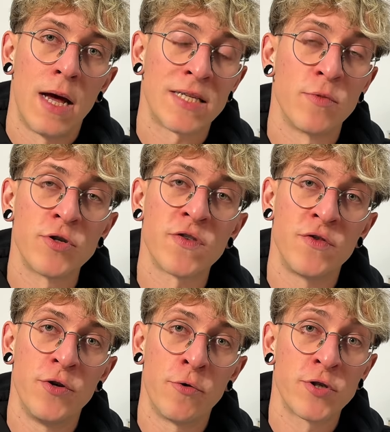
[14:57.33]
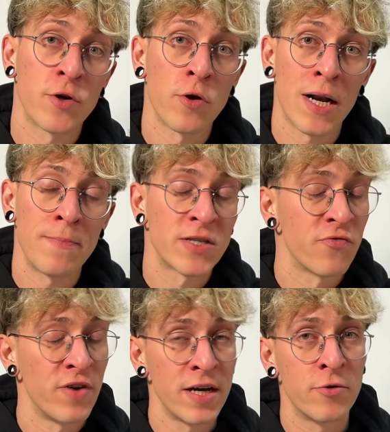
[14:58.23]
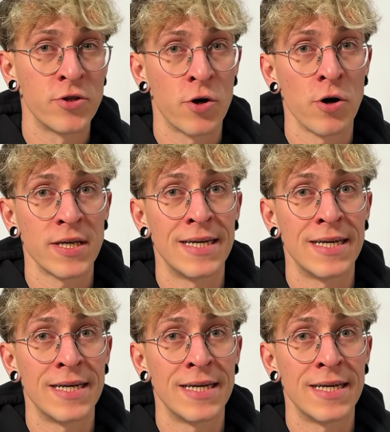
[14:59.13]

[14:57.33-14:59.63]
As most of you know, Skullclamp is a really good card in